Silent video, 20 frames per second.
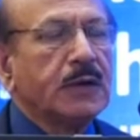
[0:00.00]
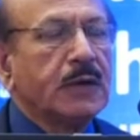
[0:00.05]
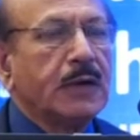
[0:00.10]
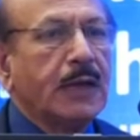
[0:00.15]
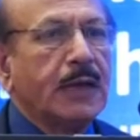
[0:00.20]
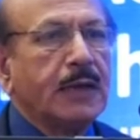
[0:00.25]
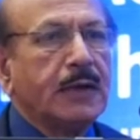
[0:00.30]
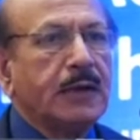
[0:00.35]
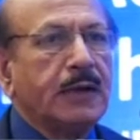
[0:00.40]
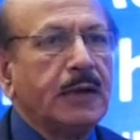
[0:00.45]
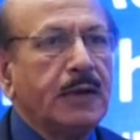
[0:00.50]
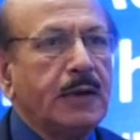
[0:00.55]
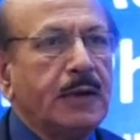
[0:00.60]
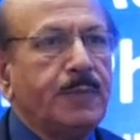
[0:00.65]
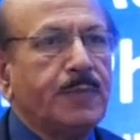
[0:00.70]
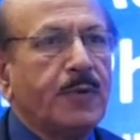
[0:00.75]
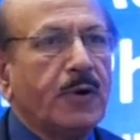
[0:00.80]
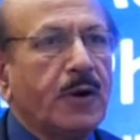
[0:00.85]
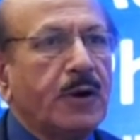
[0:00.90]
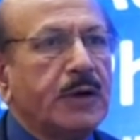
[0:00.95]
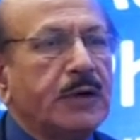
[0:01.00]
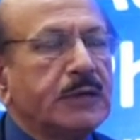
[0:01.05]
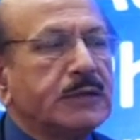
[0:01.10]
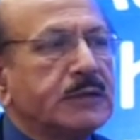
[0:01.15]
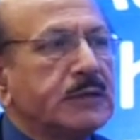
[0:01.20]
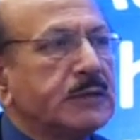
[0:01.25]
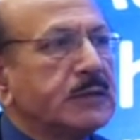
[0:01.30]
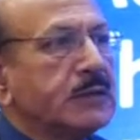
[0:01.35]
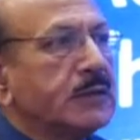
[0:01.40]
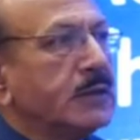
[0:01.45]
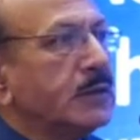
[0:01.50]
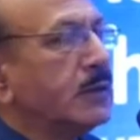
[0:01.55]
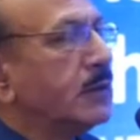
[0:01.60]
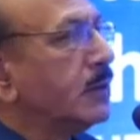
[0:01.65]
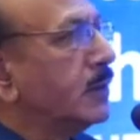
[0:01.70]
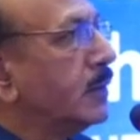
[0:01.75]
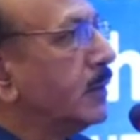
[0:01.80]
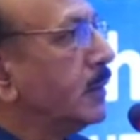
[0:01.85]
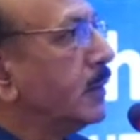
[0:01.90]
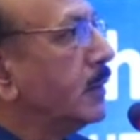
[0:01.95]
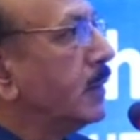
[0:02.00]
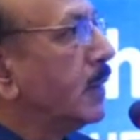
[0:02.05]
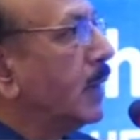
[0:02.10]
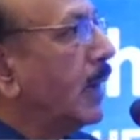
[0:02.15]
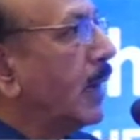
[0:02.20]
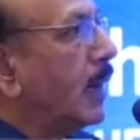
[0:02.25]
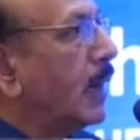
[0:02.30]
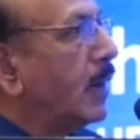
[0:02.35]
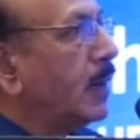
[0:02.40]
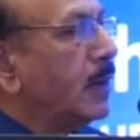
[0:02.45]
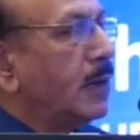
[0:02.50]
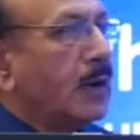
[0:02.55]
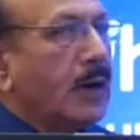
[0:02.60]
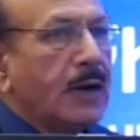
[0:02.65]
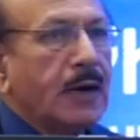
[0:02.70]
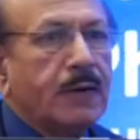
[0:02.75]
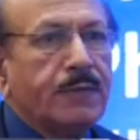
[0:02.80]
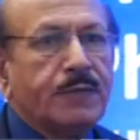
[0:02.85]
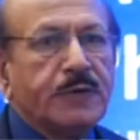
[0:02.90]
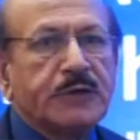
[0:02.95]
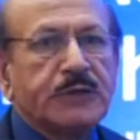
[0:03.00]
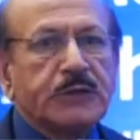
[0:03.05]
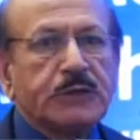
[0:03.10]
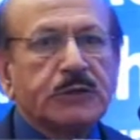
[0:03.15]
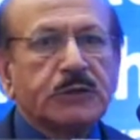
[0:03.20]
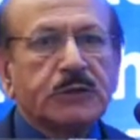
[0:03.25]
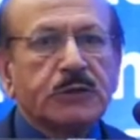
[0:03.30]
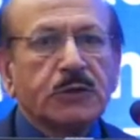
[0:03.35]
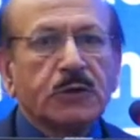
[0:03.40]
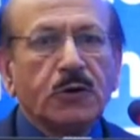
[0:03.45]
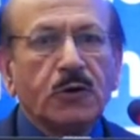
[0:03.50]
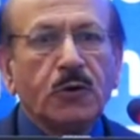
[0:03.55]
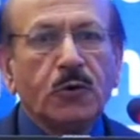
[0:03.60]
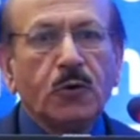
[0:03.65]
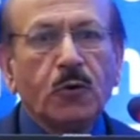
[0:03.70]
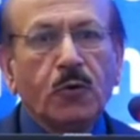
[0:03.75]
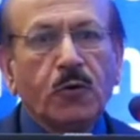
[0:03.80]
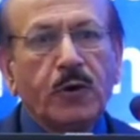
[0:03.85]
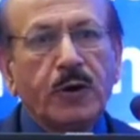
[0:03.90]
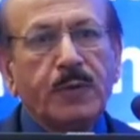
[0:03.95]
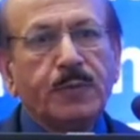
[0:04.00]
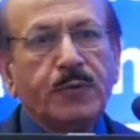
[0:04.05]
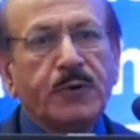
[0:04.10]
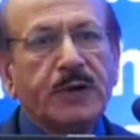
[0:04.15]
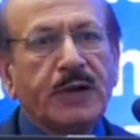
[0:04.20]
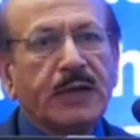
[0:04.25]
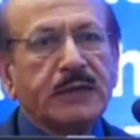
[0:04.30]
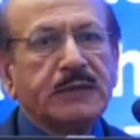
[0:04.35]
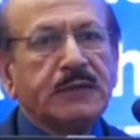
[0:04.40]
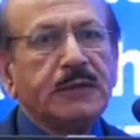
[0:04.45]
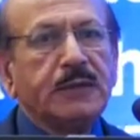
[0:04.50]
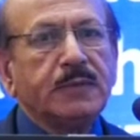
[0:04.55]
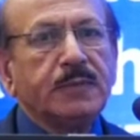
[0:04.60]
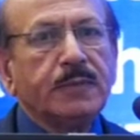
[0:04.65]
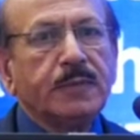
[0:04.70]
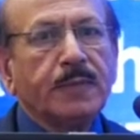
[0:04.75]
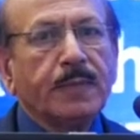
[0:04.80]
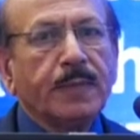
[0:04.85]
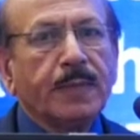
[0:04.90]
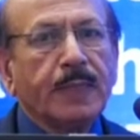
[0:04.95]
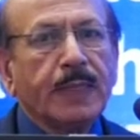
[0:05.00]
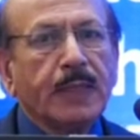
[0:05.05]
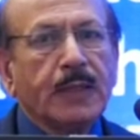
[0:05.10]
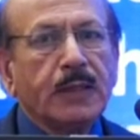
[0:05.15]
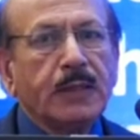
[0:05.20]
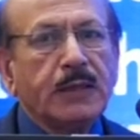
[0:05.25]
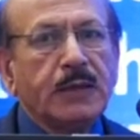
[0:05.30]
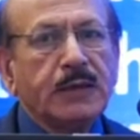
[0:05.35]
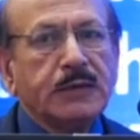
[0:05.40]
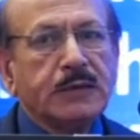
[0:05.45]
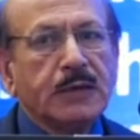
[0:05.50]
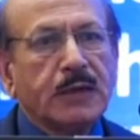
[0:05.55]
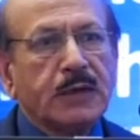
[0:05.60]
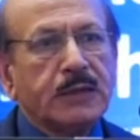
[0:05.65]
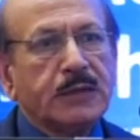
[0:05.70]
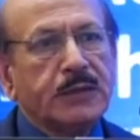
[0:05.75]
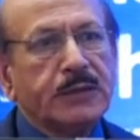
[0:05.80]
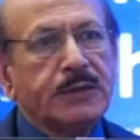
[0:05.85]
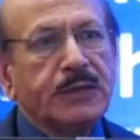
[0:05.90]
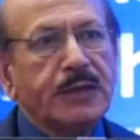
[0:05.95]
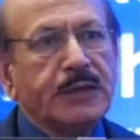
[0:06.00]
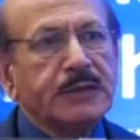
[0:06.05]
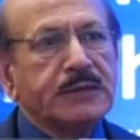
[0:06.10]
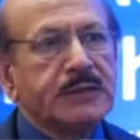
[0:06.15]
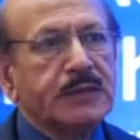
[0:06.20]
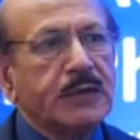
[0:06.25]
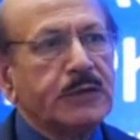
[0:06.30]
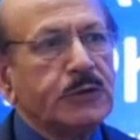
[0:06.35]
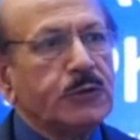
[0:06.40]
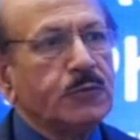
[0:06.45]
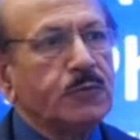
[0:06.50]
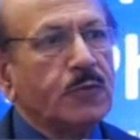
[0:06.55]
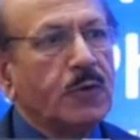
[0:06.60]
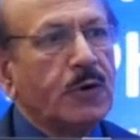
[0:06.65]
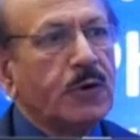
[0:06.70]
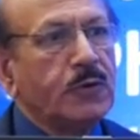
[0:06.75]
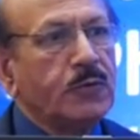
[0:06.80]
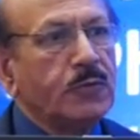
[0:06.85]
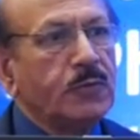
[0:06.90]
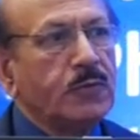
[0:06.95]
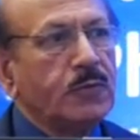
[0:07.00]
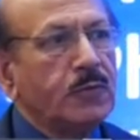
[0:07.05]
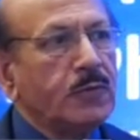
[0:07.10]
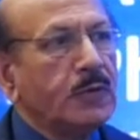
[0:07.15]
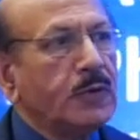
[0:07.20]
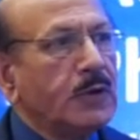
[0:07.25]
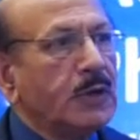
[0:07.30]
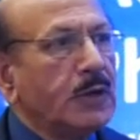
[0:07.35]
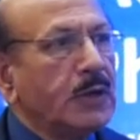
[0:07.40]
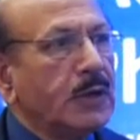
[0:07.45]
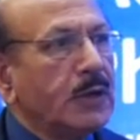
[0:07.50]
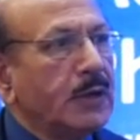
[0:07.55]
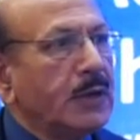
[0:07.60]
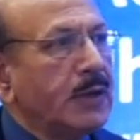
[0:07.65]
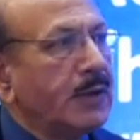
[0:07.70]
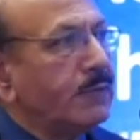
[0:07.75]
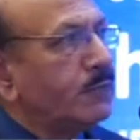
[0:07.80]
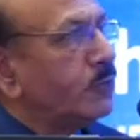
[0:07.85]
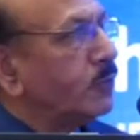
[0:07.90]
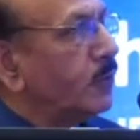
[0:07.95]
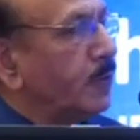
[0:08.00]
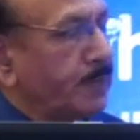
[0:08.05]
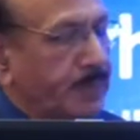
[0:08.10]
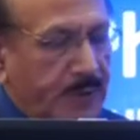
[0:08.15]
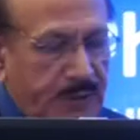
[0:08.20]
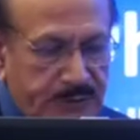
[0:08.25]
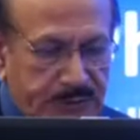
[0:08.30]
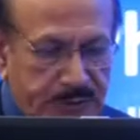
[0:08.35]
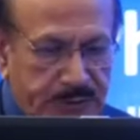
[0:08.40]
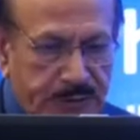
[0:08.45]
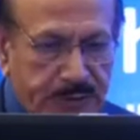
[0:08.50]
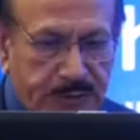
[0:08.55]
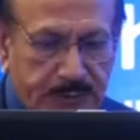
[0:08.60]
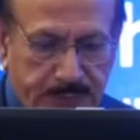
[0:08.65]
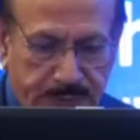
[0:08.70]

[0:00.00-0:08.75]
like dairy products, and diet which is low in potassium, these are the things that you want to give to the patient.